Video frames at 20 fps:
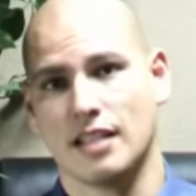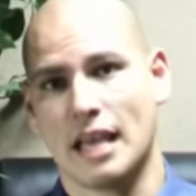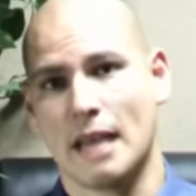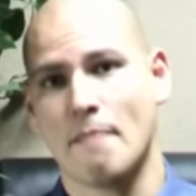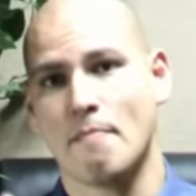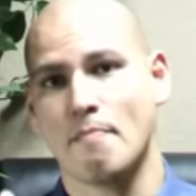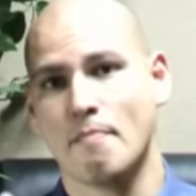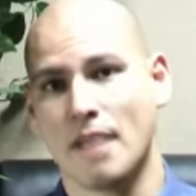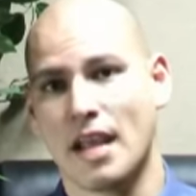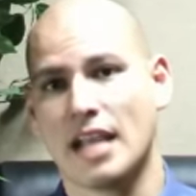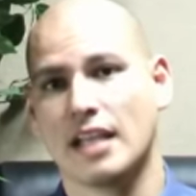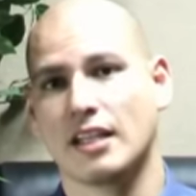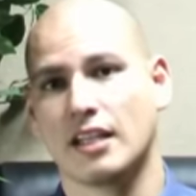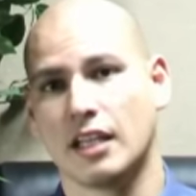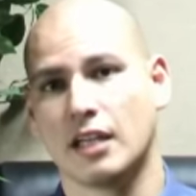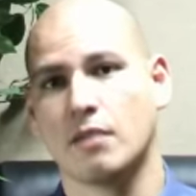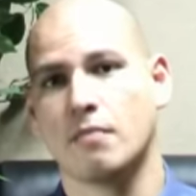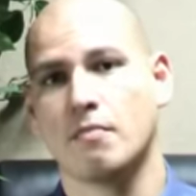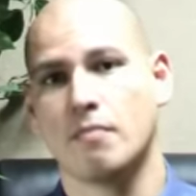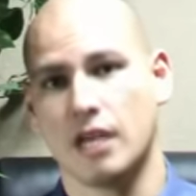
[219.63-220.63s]
They make
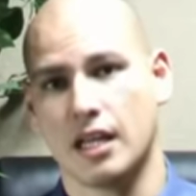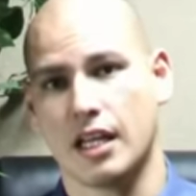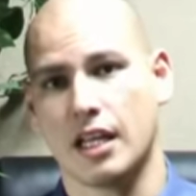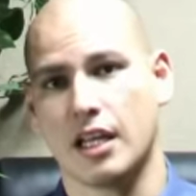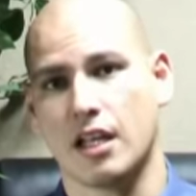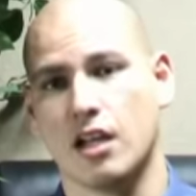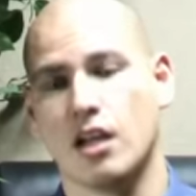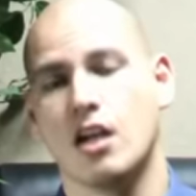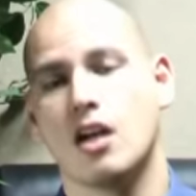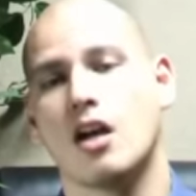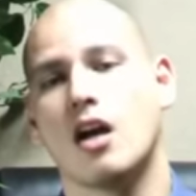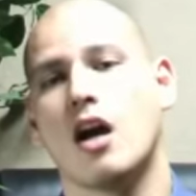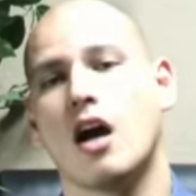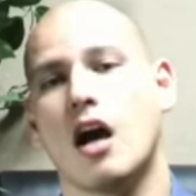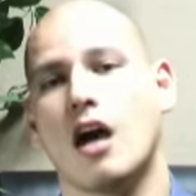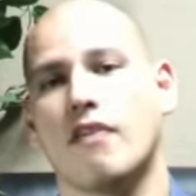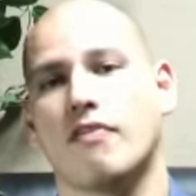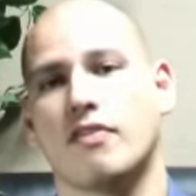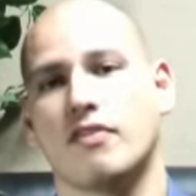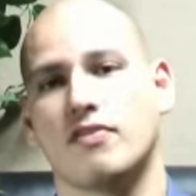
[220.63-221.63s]
their money
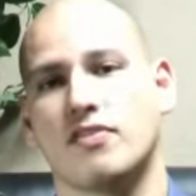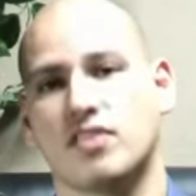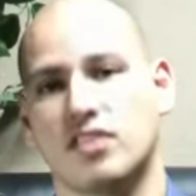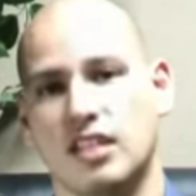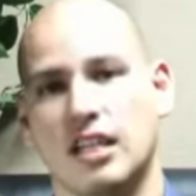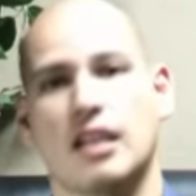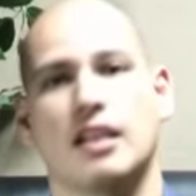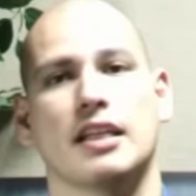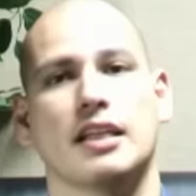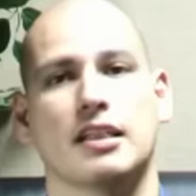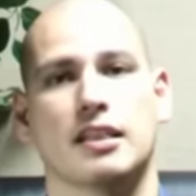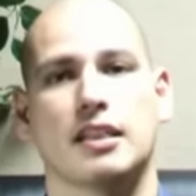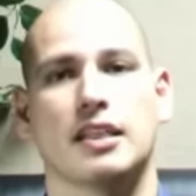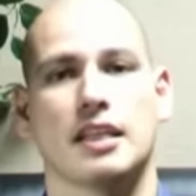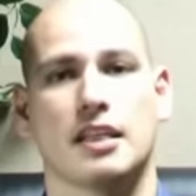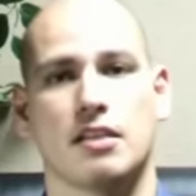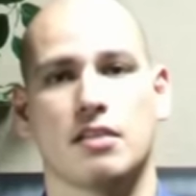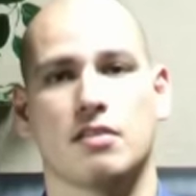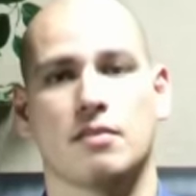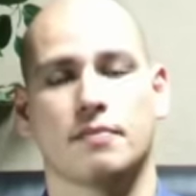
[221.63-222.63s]
off of selling
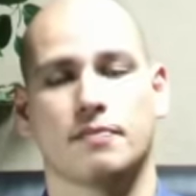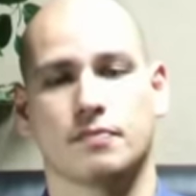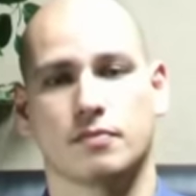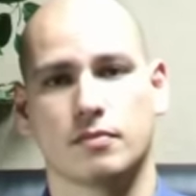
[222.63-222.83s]
leads.